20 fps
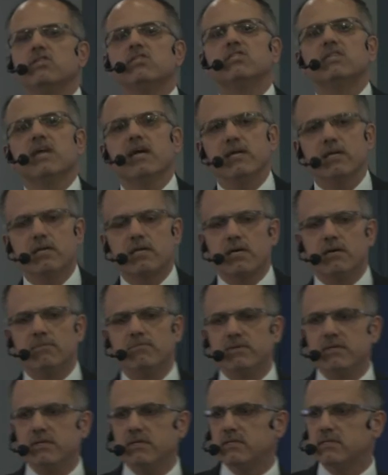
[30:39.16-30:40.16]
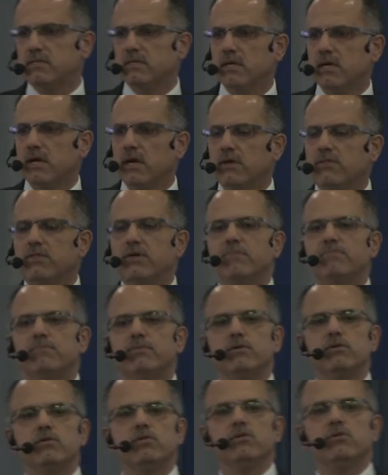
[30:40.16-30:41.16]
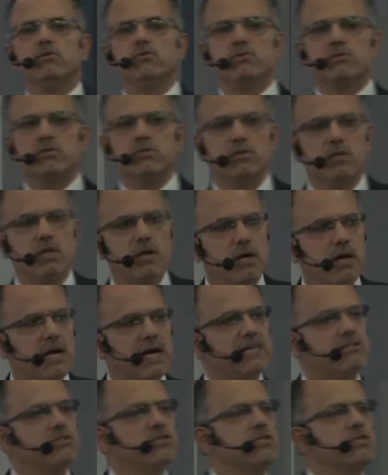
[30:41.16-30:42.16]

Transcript: design companies that produce and